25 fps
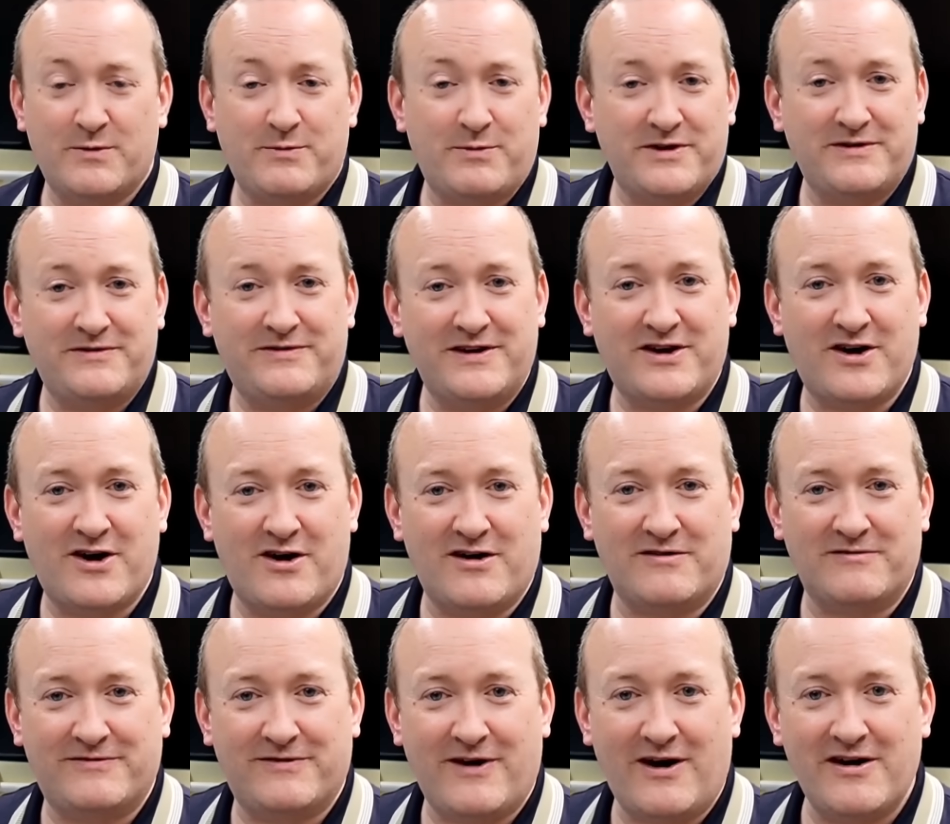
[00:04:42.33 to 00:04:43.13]
But what if you
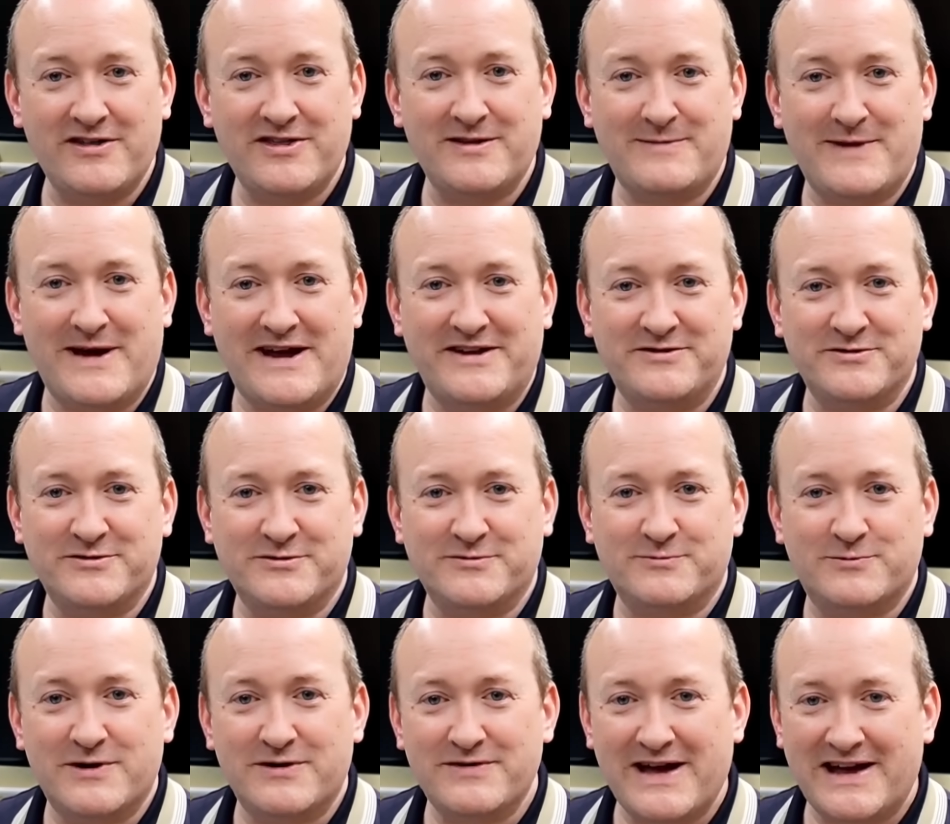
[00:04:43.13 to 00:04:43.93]
can't find the
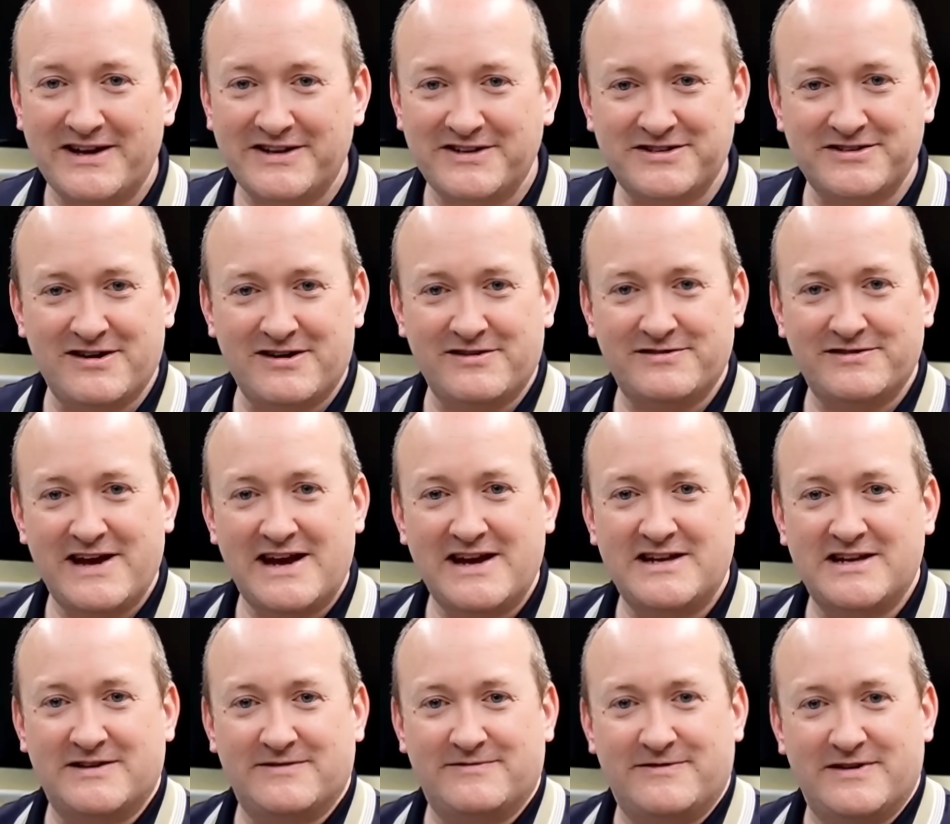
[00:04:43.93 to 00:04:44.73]
manual? Well, that's not the
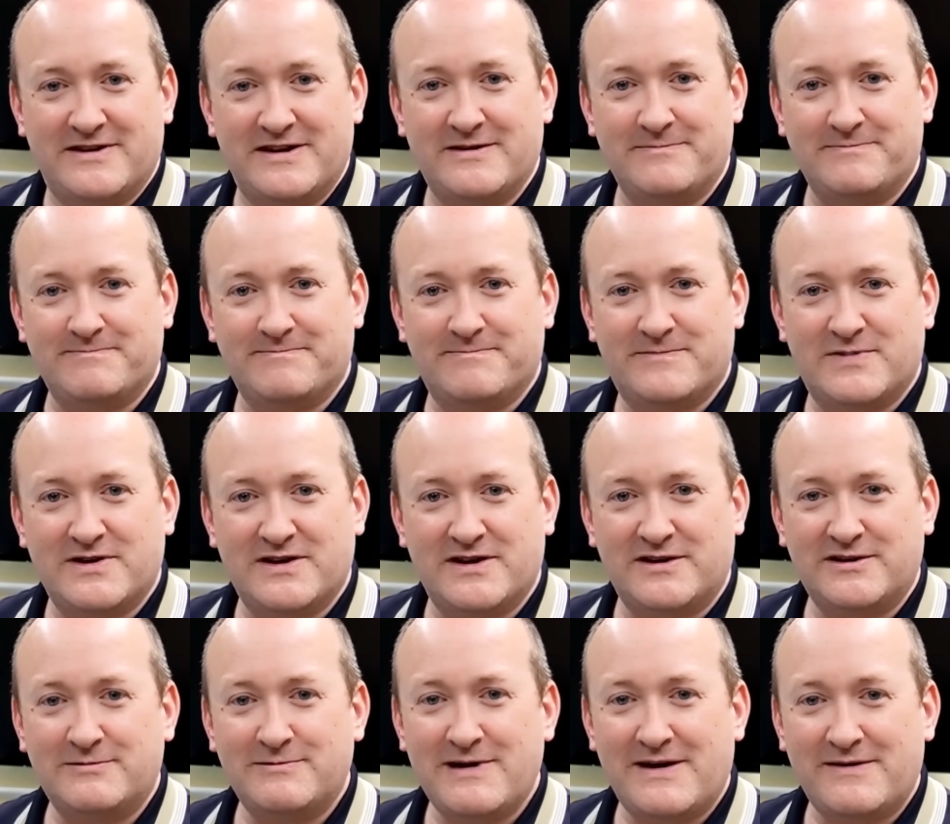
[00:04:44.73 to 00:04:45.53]
end of it,
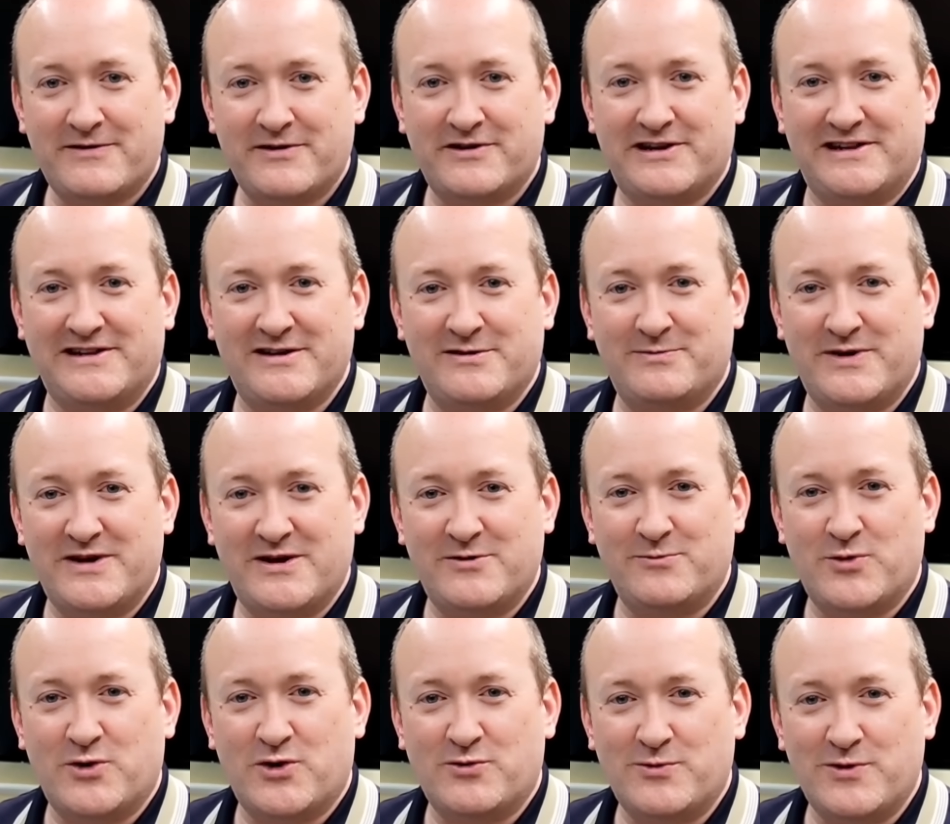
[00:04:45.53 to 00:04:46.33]
but you have got a little
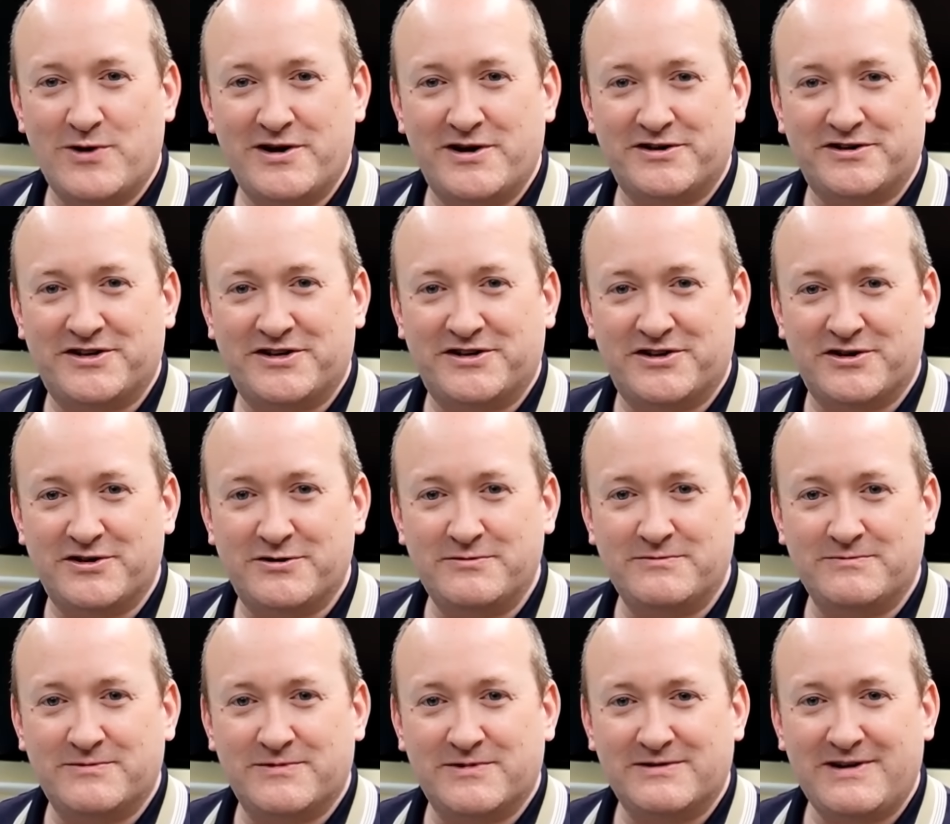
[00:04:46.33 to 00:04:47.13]
bit more work to
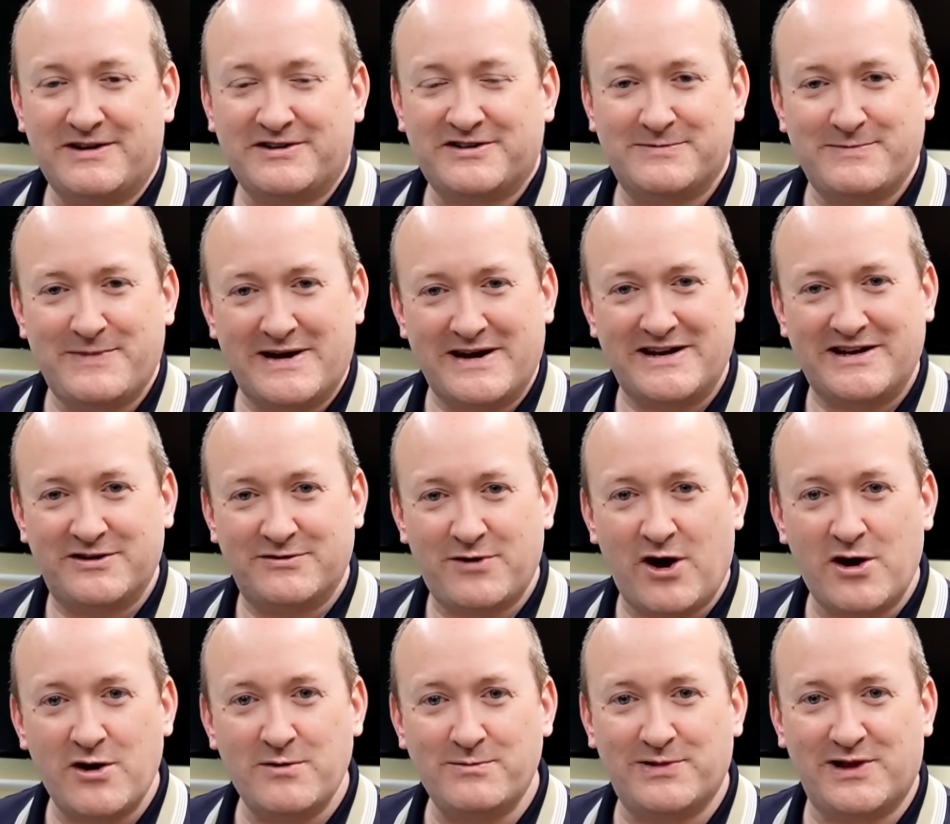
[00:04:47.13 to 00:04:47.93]
do. You have to make
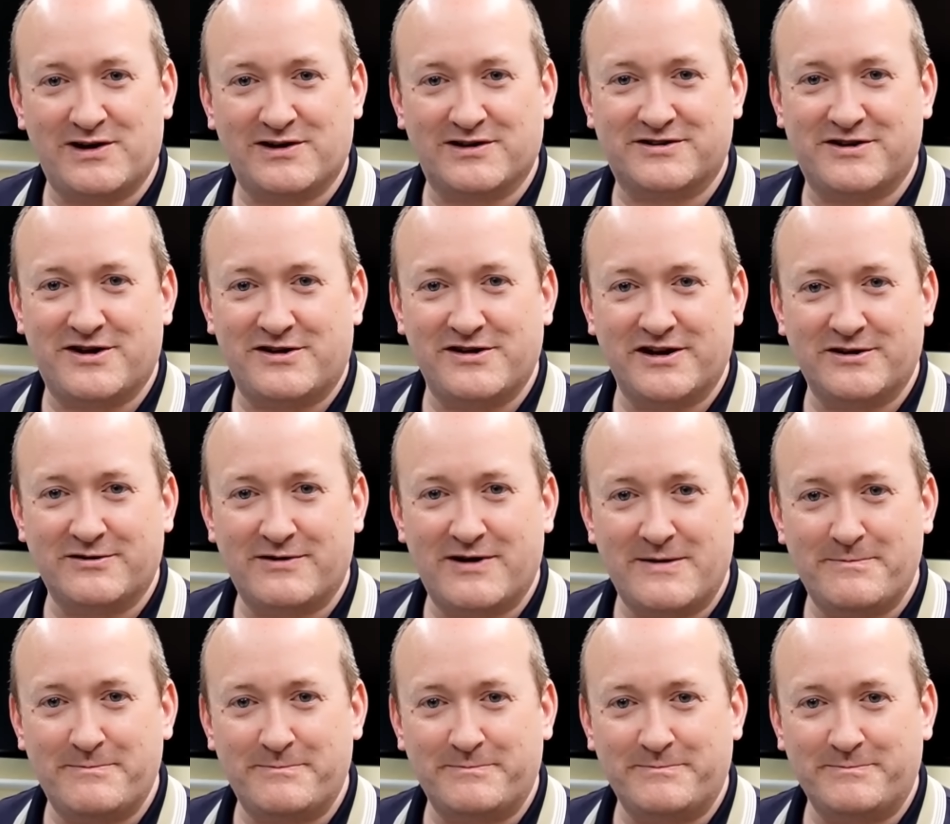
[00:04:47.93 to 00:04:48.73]
your own block
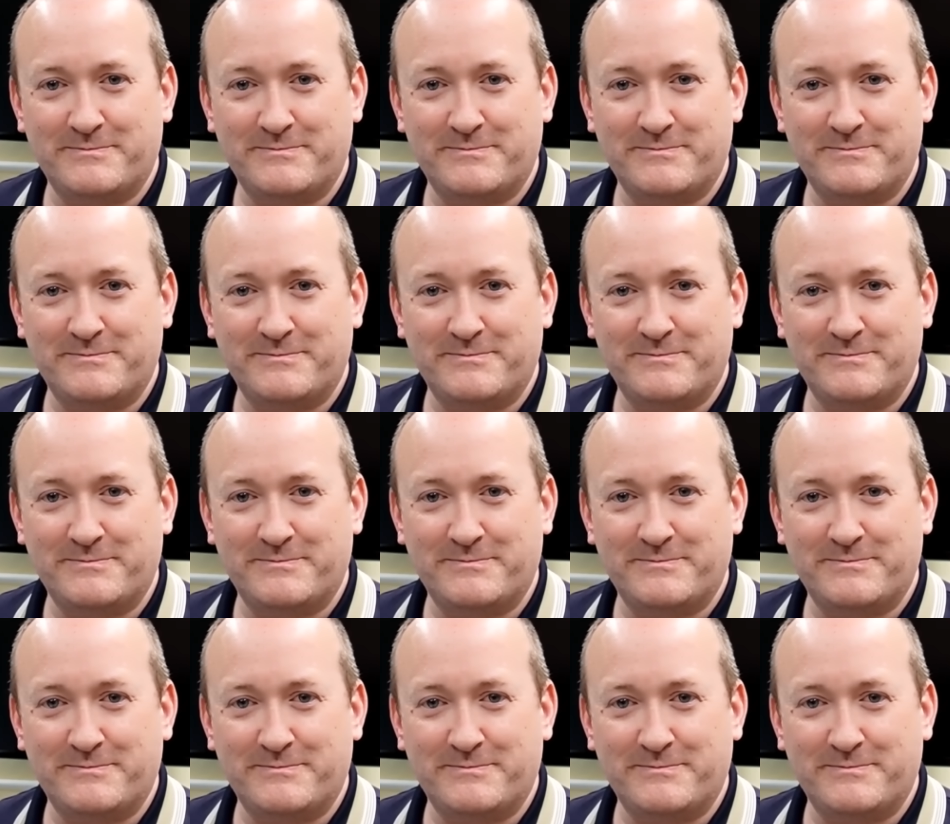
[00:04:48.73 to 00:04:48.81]
diagram.